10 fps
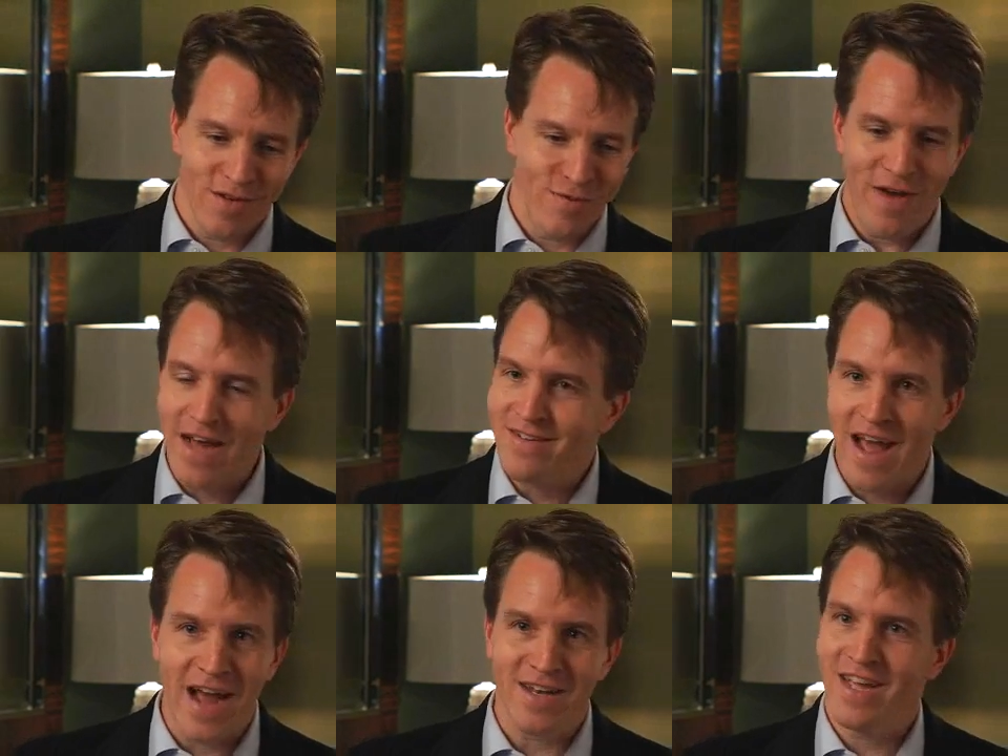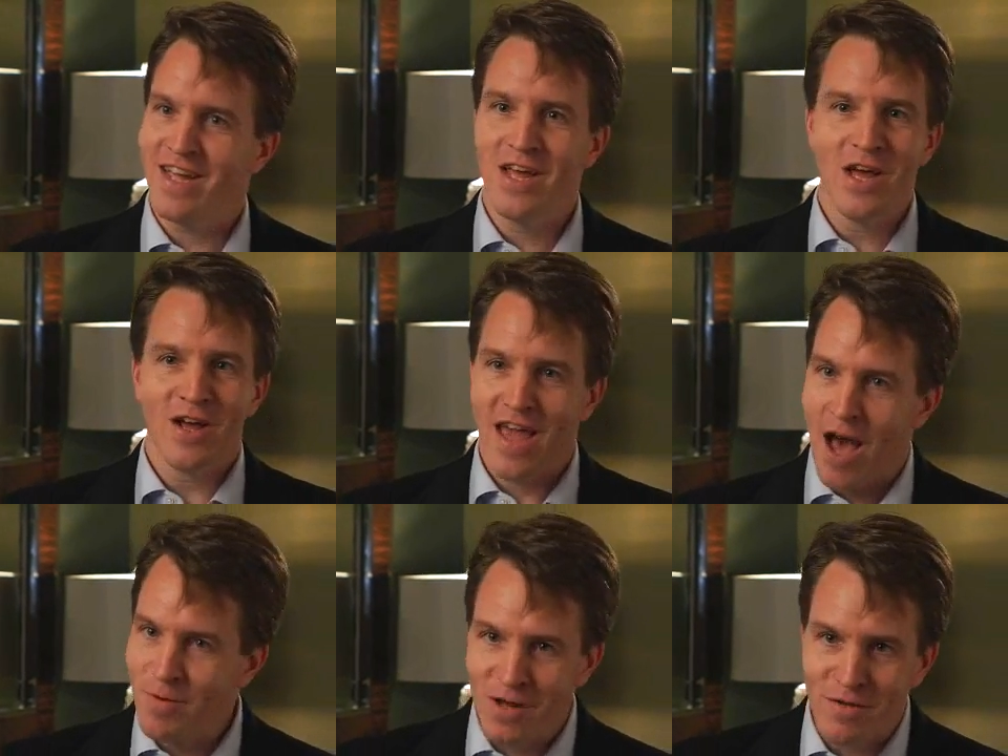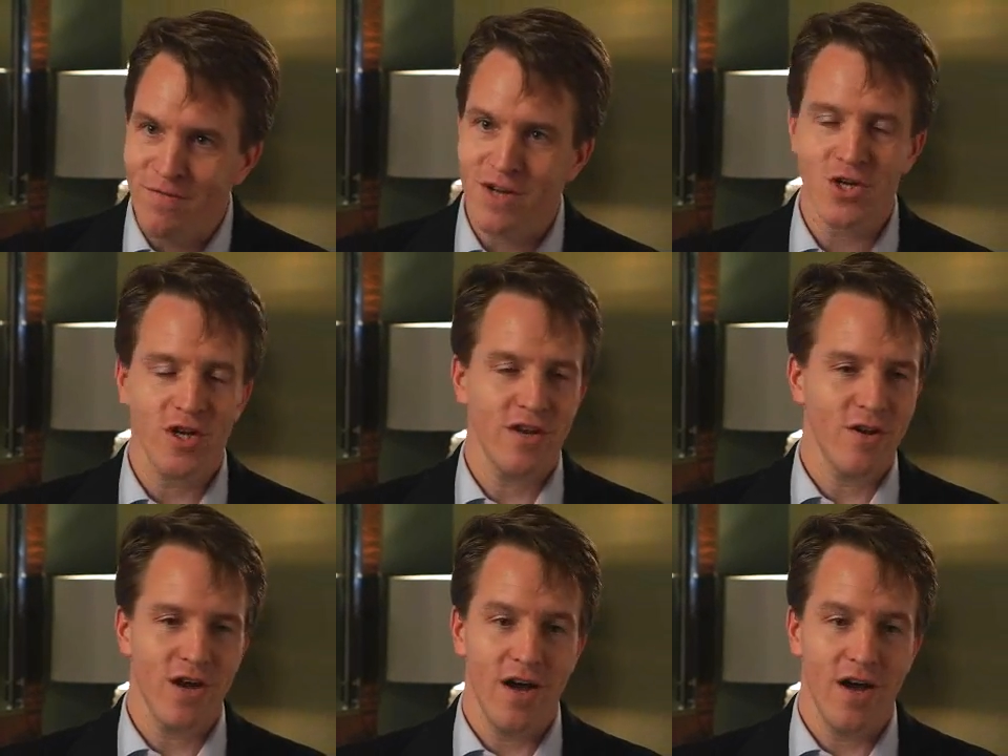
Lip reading: fast acting, capital efficient,